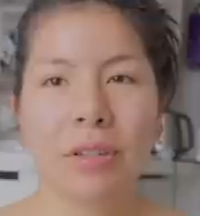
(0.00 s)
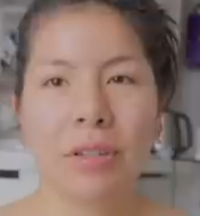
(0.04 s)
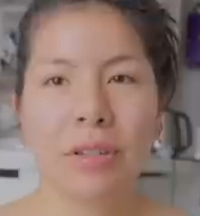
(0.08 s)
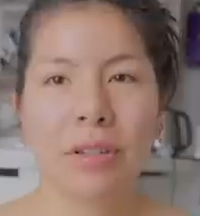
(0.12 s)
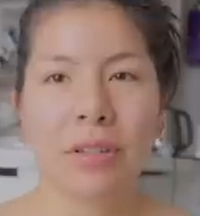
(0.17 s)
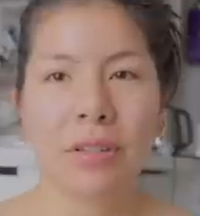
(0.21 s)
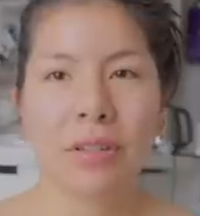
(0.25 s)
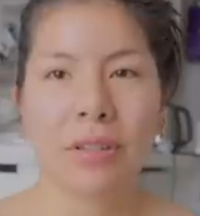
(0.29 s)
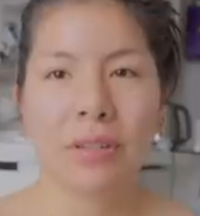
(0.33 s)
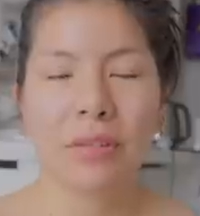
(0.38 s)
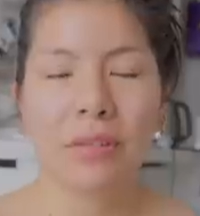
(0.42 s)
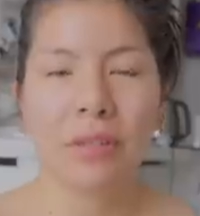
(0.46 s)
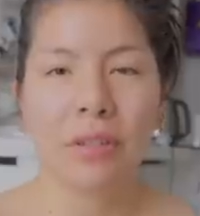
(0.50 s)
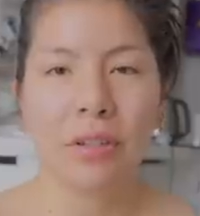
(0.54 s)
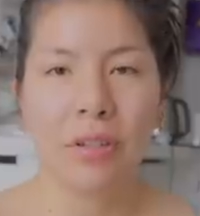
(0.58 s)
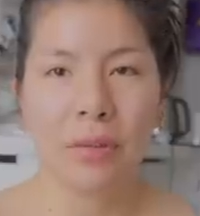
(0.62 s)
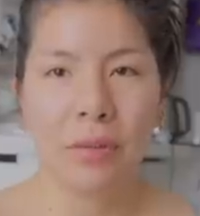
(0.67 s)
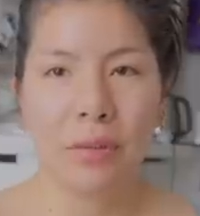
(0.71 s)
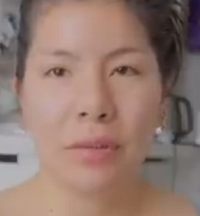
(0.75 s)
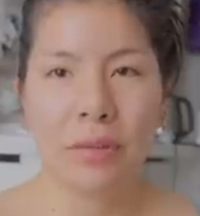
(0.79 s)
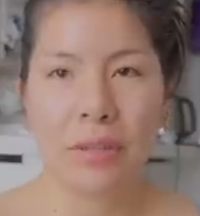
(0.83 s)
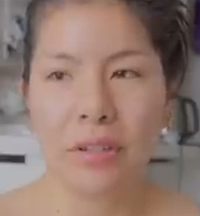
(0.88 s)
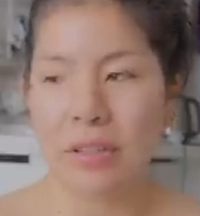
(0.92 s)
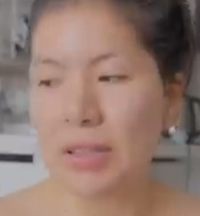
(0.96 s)
gonna
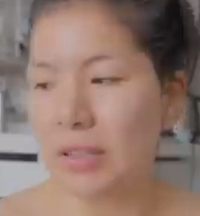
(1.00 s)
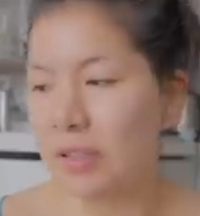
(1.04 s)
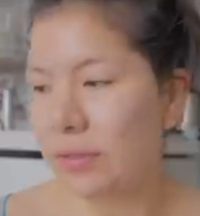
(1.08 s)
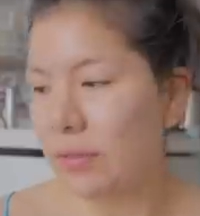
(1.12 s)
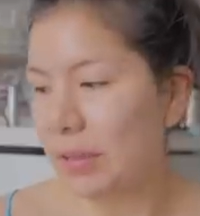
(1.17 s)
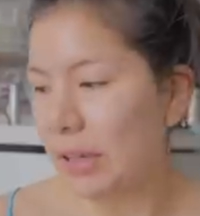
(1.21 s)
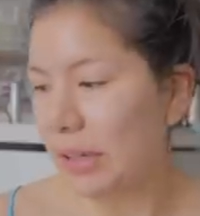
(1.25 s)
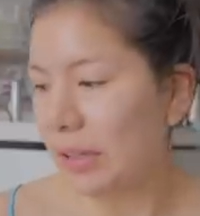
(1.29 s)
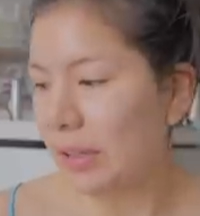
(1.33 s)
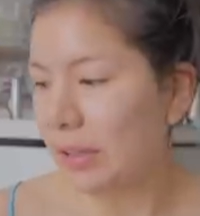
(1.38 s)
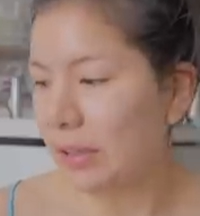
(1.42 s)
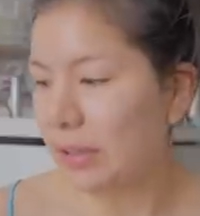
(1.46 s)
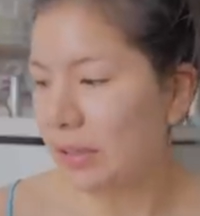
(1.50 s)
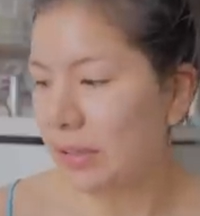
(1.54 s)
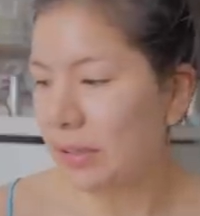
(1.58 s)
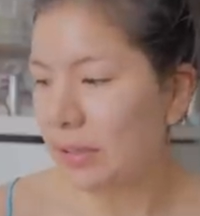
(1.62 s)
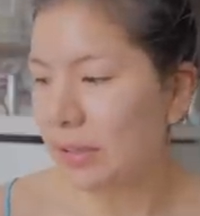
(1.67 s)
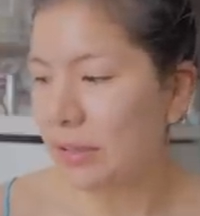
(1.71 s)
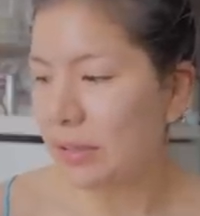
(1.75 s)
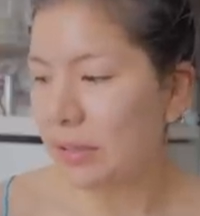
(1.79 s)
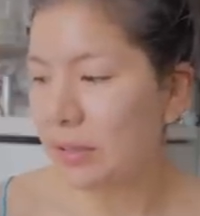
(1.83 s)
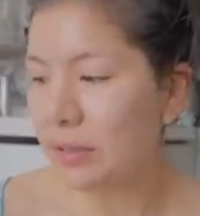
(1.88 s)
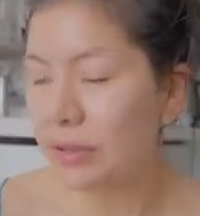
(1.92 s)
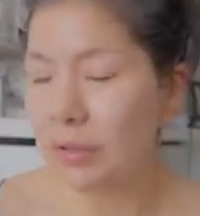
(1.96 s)
use these
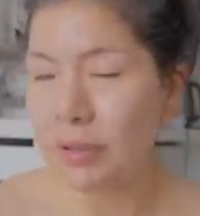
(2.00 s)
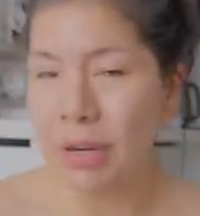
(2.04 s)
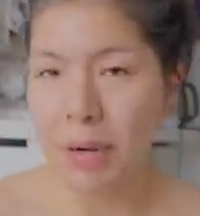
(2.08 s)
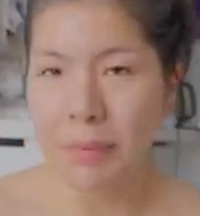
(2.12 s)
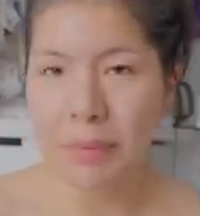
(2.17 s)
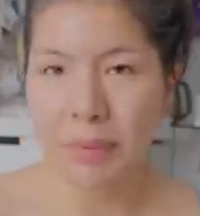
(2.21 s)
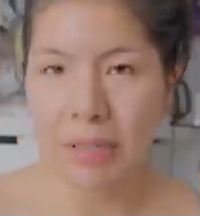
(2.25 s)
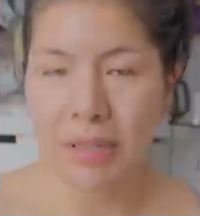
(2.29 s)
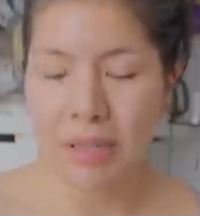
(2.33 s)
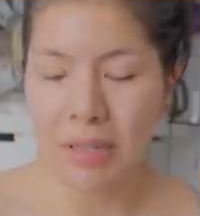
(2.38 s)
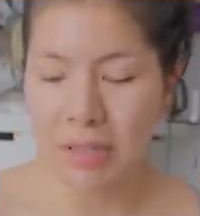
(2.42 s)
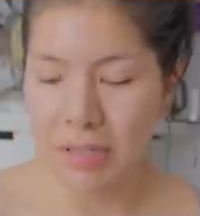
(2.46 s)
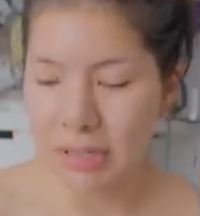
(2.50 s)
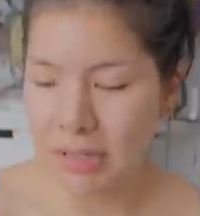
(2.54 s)
regular straps that I